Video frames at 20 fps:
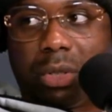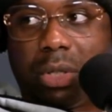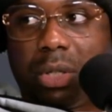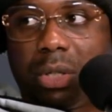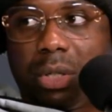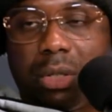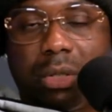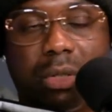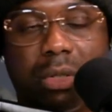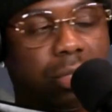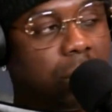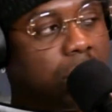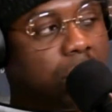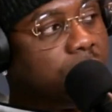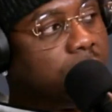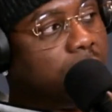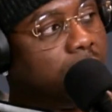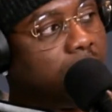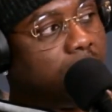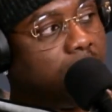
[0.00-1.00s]
You see what
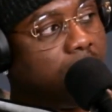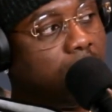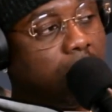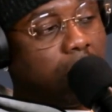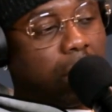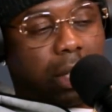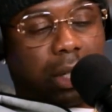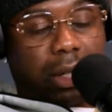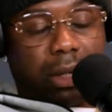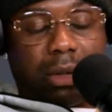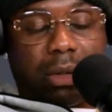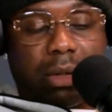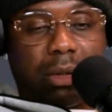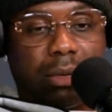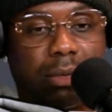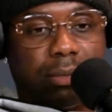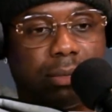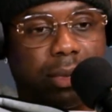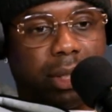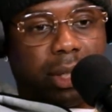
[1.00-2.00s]
I'm saying?
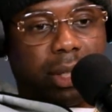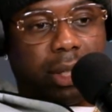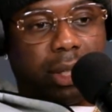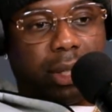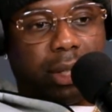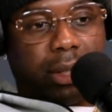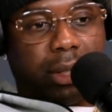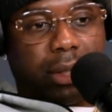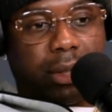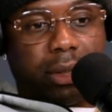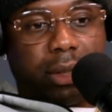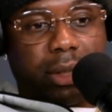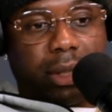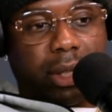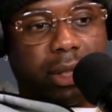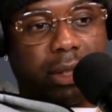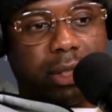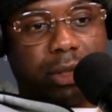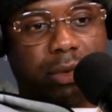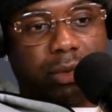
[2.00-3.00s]
And
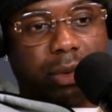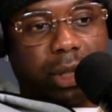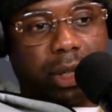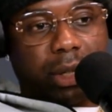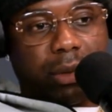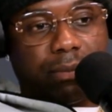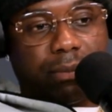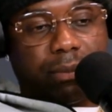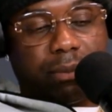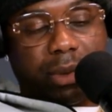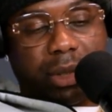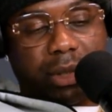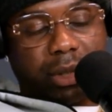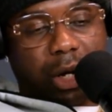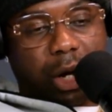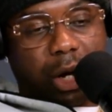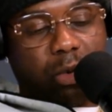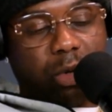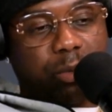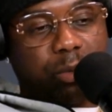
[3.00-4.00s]
it's
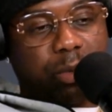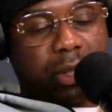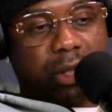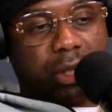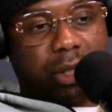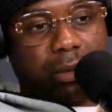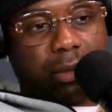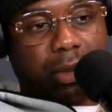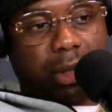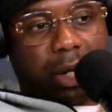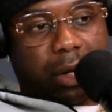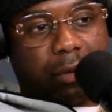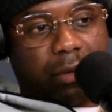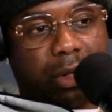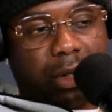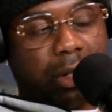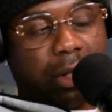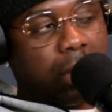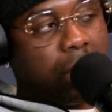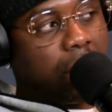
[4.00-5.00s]
always been something that I've
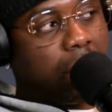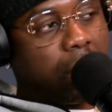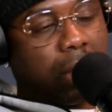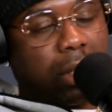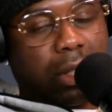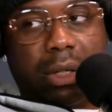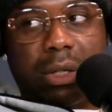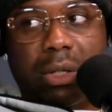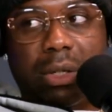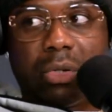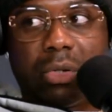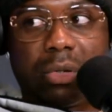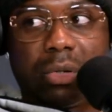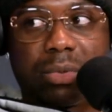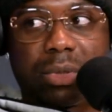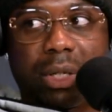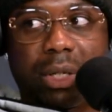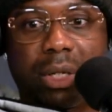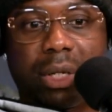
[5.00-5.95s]
done. You know what I'm saying? It